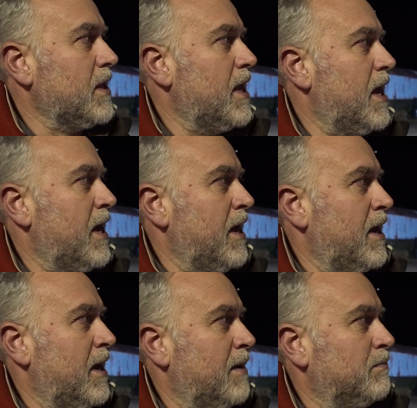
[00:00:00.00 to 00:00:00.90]

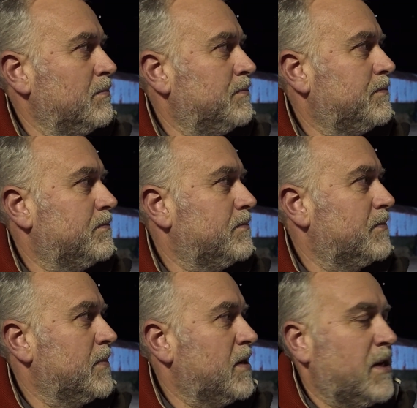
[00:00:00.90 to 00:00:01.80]

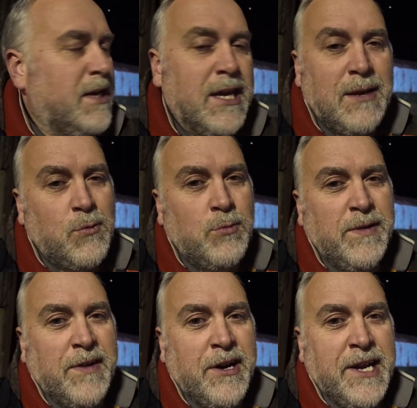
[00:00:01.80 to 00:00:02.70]
He will be
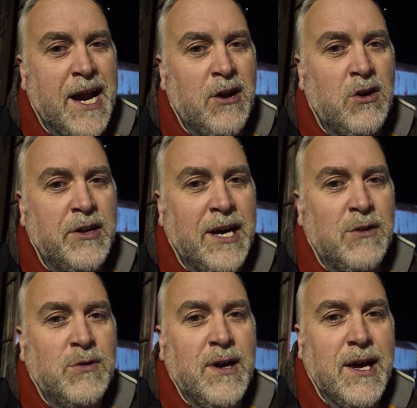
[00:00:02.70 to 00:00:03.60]
very narrow
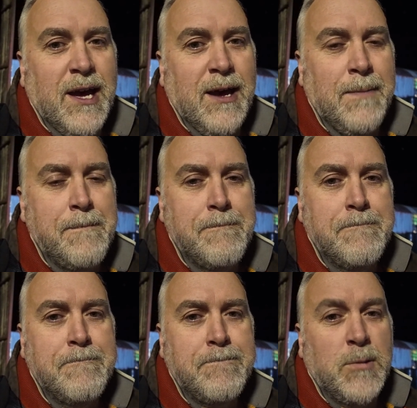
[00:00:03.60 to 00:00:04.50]
now,
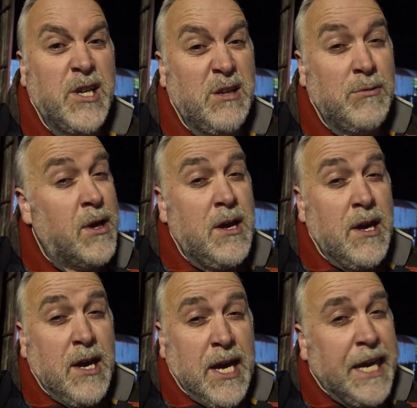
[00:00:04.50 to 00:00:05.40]
but
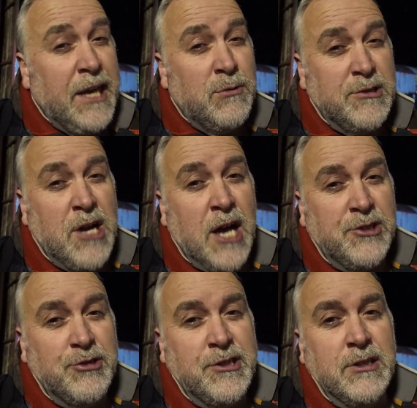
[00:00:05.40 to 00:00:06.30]
he was got
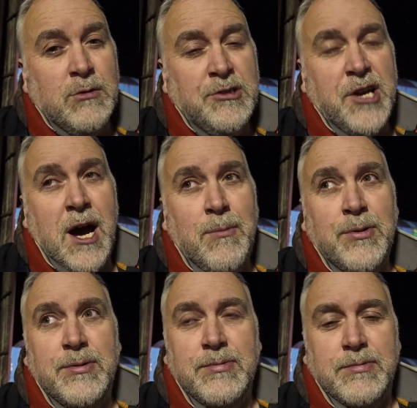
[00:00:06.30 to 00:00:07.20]
just to do a job.
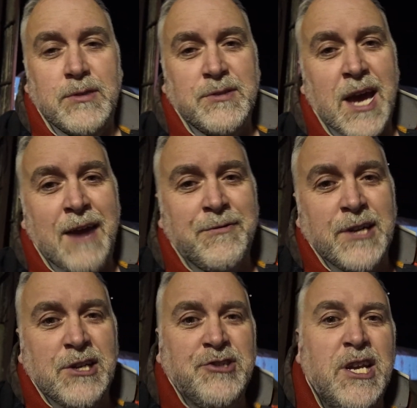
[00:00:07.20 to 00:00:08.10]
There was a heifer
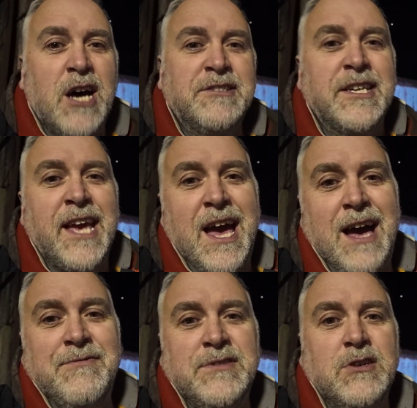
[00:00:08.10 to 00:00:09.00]
there, she lost a
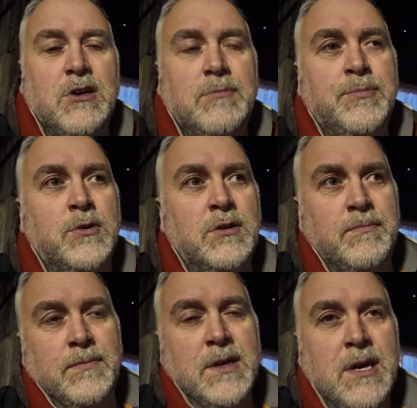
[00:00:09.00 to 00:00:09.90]
calf, so
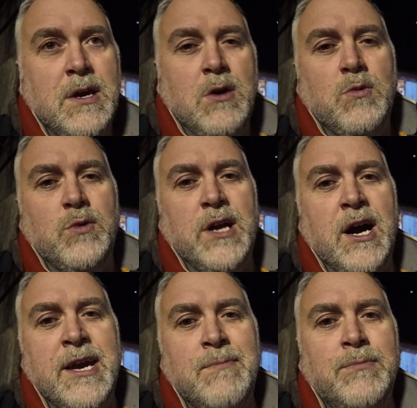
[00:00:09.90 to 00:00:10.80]
we
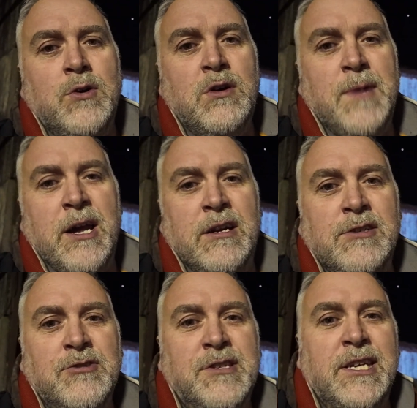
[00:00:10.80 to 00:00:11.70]
got him, put him on her
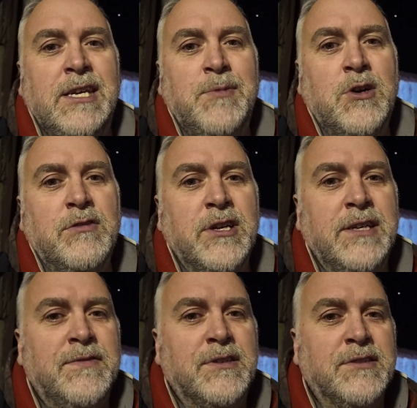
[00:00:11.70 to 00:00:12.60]
just to keep her right for the